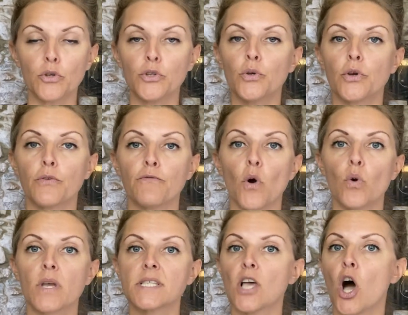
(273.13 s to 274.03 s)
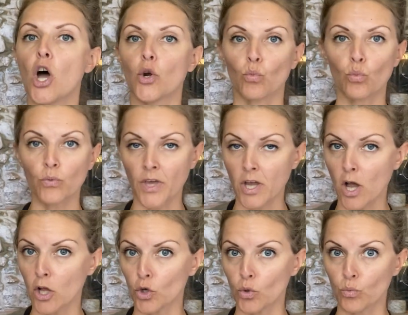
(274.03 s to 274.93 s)
You could focus on the
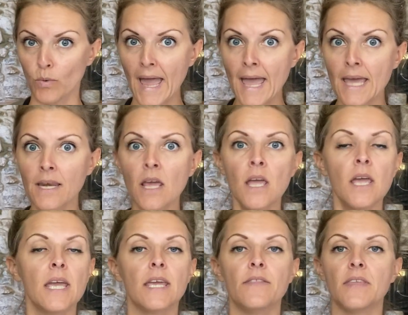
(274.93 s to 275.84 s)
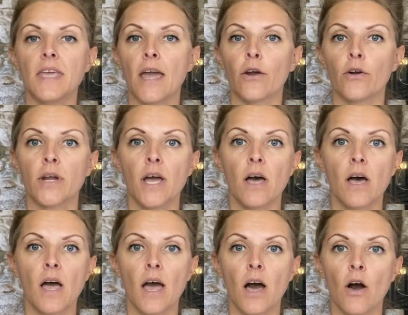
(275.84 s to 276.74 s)
color red in the
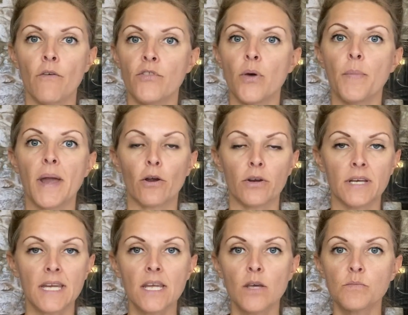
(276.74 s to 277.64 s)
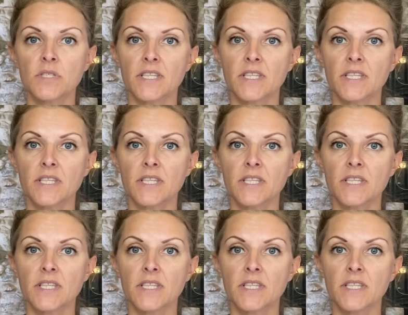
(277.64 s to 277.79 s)
area of the perineum